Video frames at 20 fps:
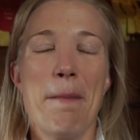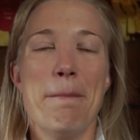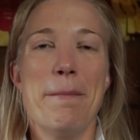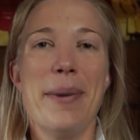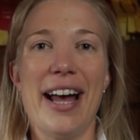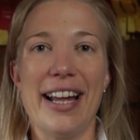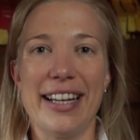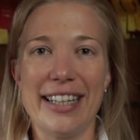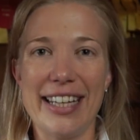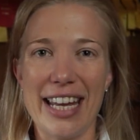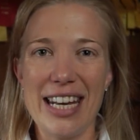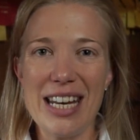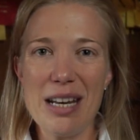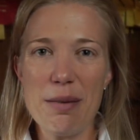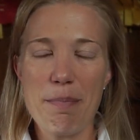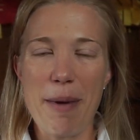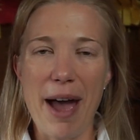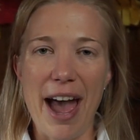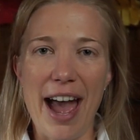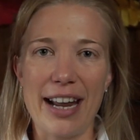But
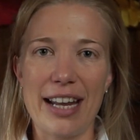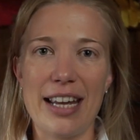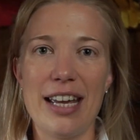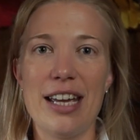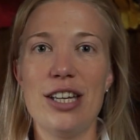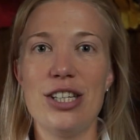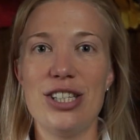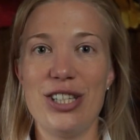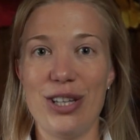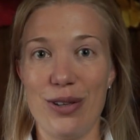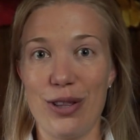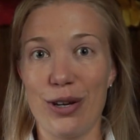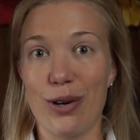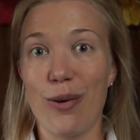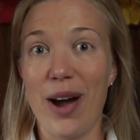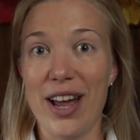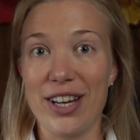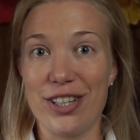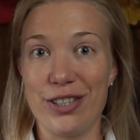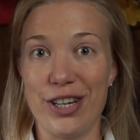getting back to the
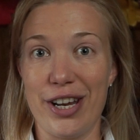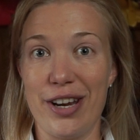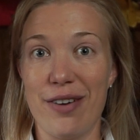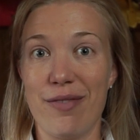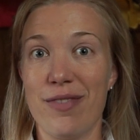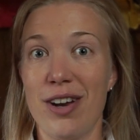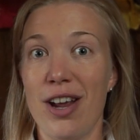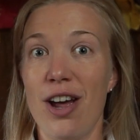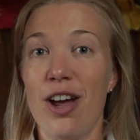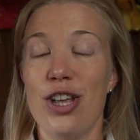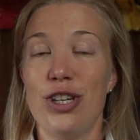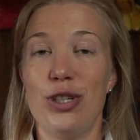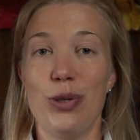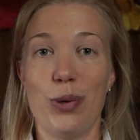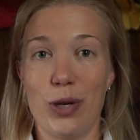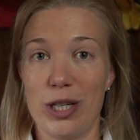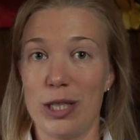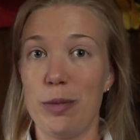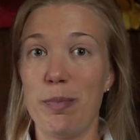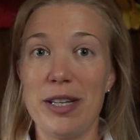question, do
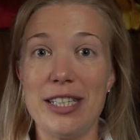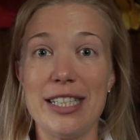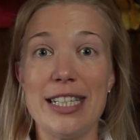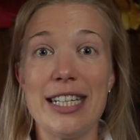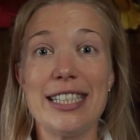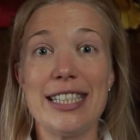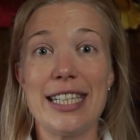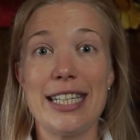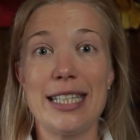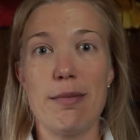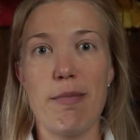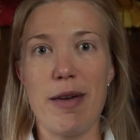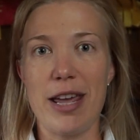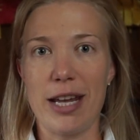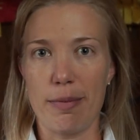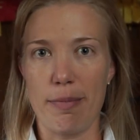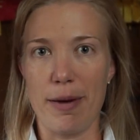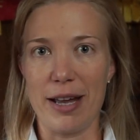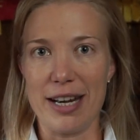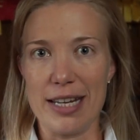horse businesses
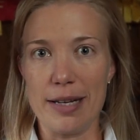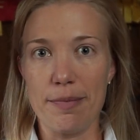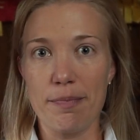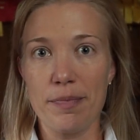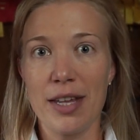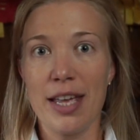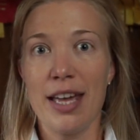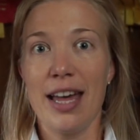make money?